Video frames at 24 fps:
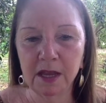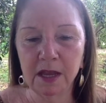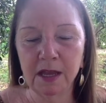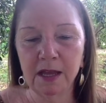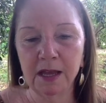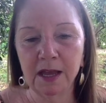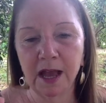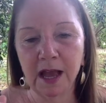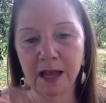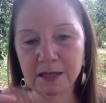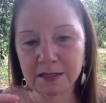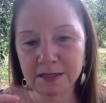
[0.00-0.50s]

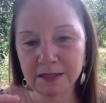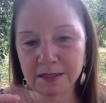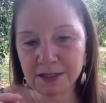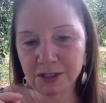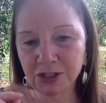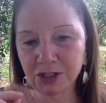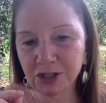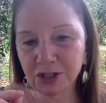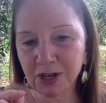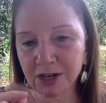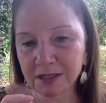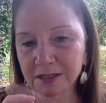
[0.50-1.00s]
I
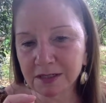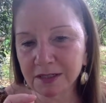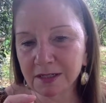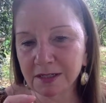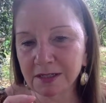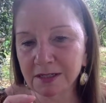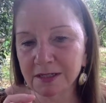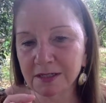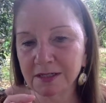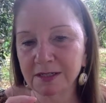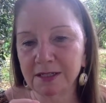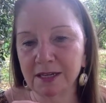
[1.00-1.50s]
suggest
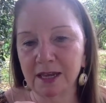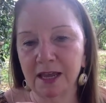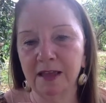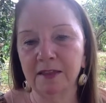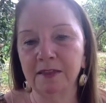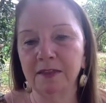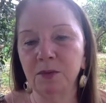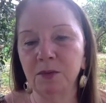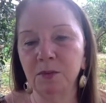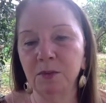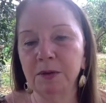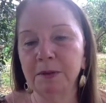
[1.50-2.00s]

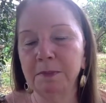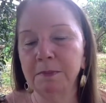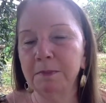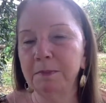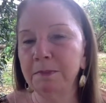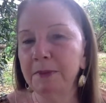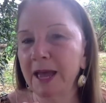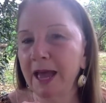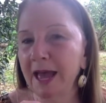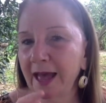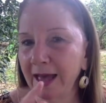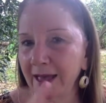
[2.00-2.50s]
instead that we
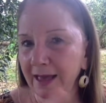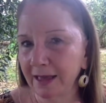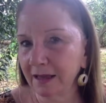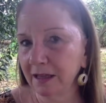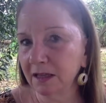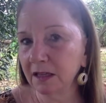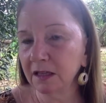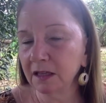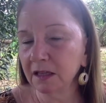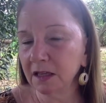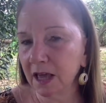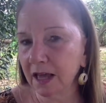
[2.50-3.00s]

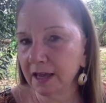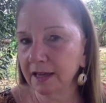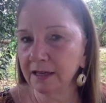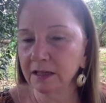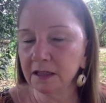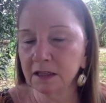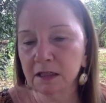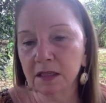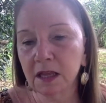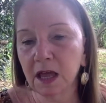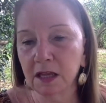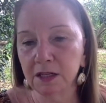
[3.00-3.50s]
pack a
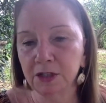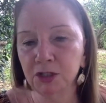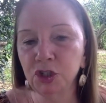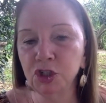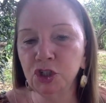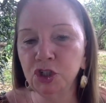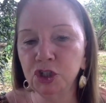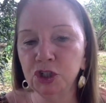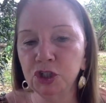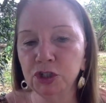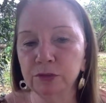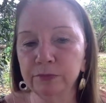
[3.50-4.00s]
light
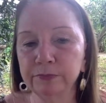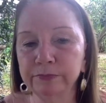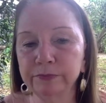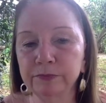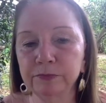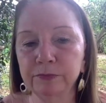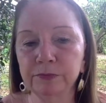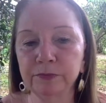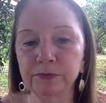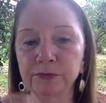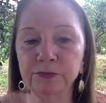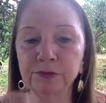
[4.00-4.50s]
lunch
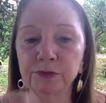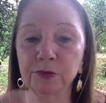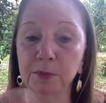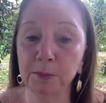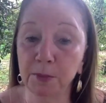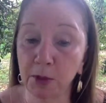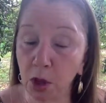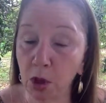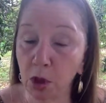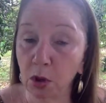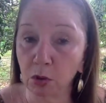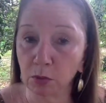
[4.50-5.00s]

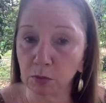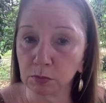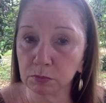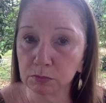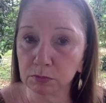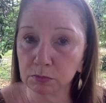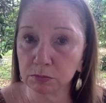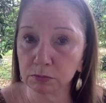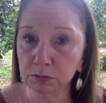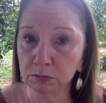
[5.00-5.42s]
from home